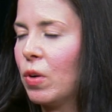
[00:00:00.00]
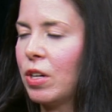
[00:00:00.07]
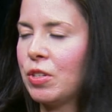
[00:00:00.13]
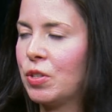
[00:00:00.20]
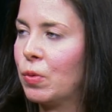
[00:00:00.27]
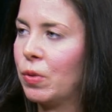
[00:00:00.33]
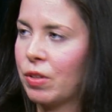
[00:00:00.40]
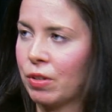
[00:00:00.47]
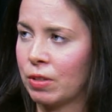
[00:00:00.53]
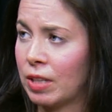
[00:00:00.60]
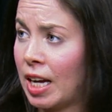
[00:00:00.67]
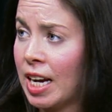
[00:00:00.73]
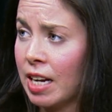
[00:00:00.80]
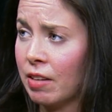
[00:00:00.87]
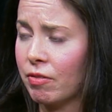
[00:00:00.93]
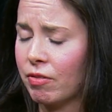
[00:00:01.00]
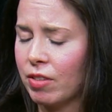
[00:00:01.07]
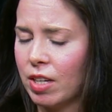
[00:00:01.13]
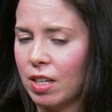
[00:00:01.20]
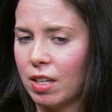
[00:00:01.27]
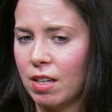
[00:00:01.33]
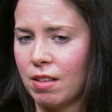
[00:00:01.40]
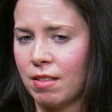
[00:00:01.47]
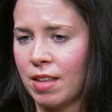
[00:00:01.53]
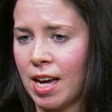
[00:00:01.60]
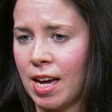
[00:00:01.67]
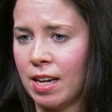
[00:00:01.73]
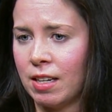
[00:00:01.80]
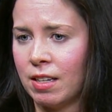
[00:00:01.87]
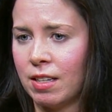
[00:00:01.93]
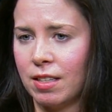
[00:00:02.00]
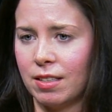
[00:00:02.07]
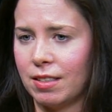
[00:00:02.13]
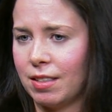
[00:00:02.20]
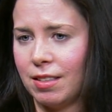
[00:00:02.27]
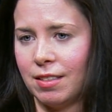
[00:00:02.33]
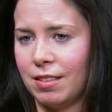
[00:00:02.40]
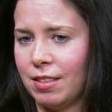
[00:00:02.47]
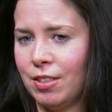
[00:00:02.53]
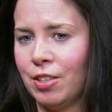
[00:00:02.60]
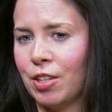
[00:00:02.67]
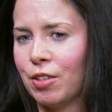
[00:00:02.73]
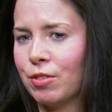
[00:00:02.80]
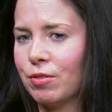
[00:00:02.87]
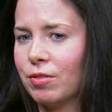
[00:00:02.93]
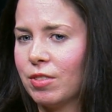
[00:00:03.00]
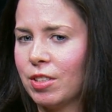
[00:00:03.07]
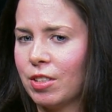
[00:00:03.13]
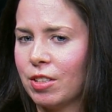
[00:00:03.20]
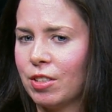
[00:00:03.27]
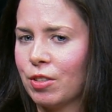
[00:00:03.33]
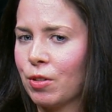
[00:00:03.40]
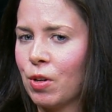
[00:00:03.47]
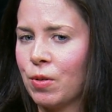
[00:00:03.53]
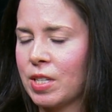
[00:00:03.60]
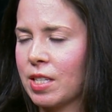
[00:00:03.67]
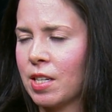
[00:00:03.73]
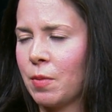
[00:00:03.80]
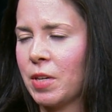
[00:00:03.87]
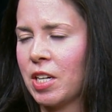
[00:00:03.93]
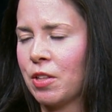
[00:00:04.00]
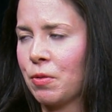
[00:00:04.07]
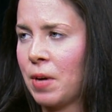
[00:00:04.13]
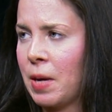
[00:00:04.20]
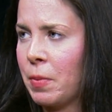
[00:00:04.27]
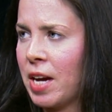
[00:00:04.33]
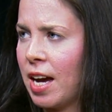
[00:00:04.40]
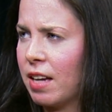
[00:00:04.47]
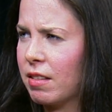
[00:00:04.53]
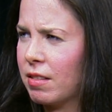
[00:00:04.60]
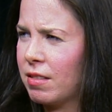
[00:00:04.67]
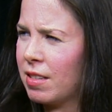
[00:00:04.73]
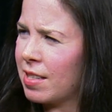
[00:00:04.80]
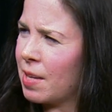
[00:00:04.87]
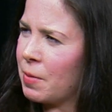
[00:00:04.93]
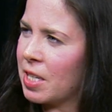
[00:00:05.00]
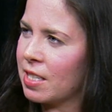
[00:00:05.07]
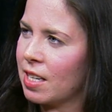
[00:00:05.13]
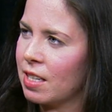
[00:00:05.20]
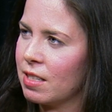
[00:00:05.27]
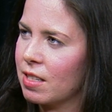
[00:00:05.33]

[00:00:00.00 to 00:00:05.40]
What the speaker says: want to do with your life, then you know, you're always going to be on the right path. Does that make sense?